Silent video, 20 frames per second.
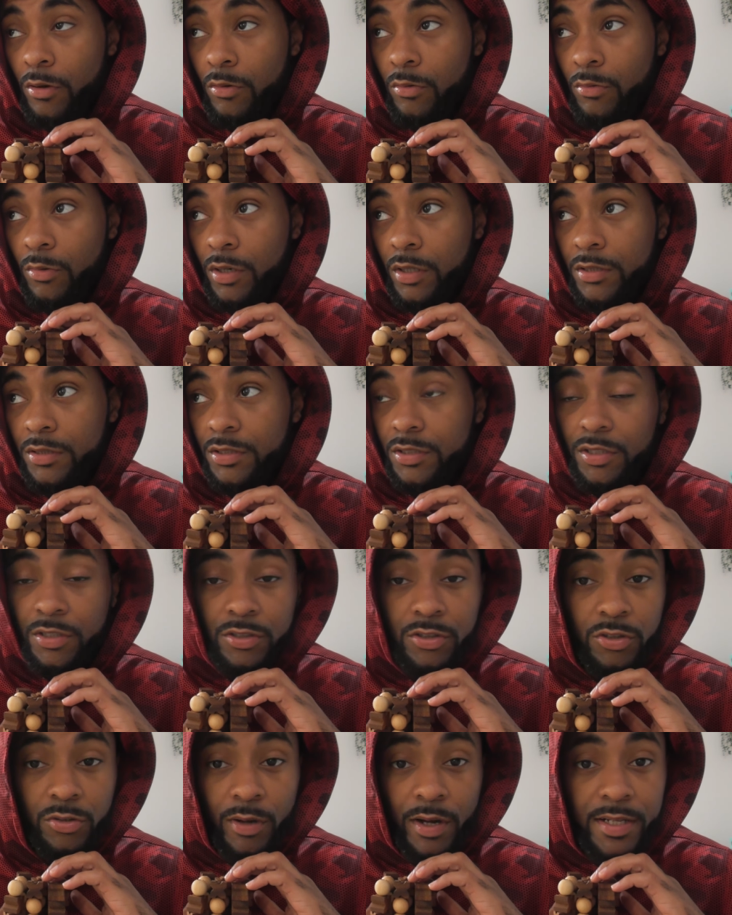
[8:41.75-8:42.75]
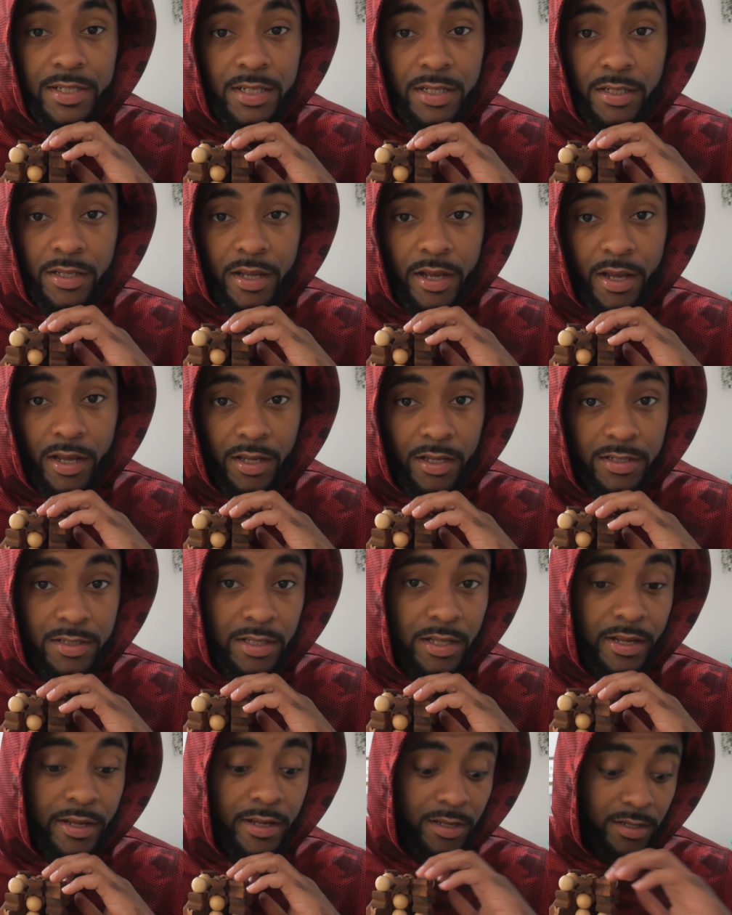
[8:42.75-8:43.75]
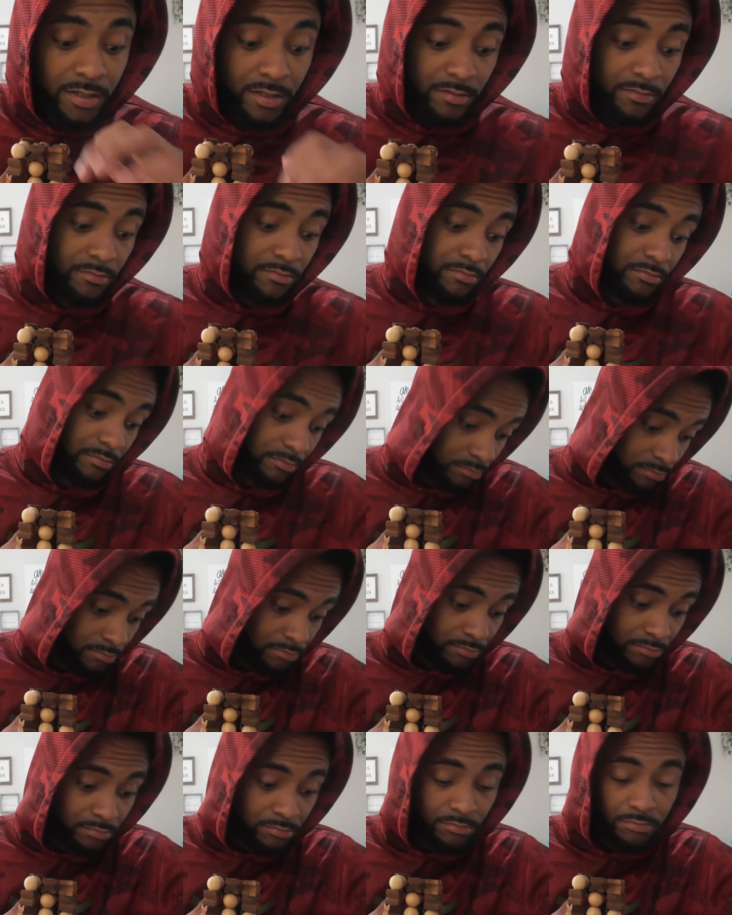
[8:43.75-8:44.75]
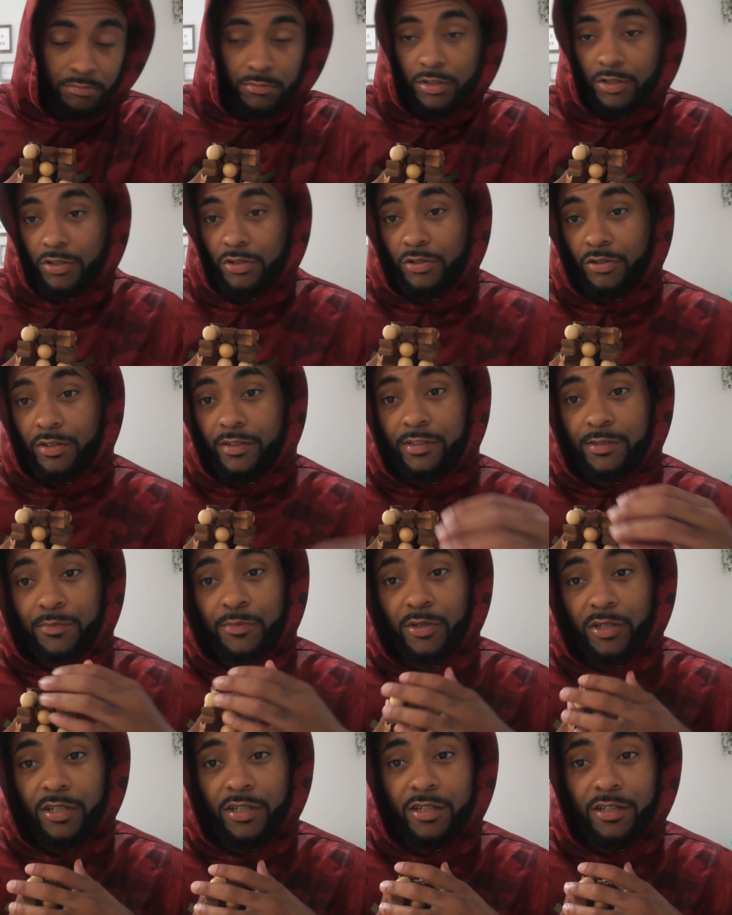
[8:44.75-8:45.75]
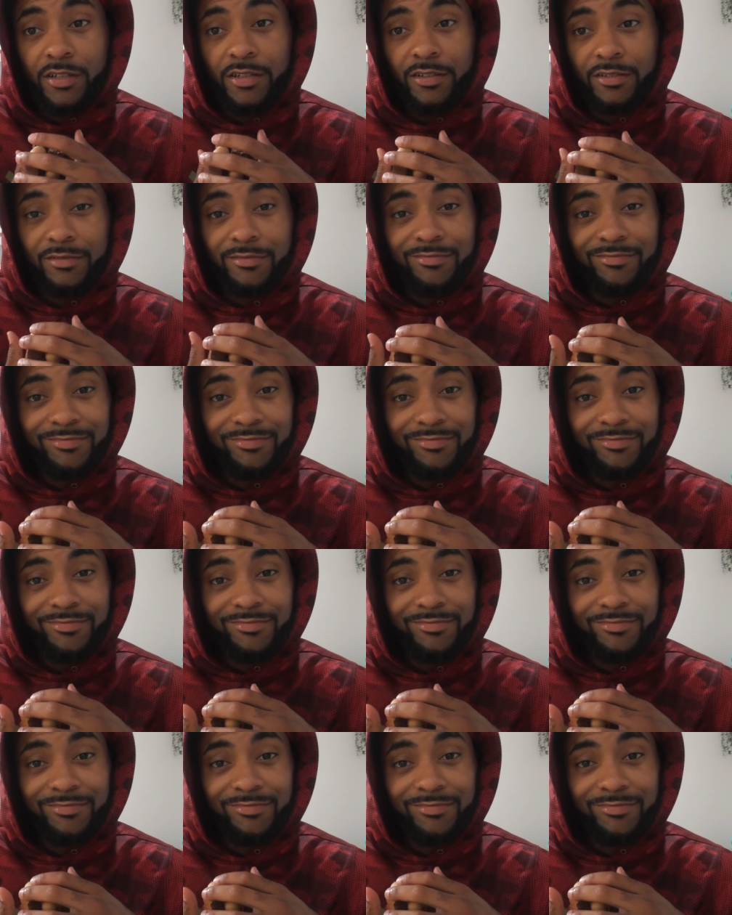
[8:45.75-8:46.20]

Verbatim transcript: once to twice a day is like, you know, it's pretty good.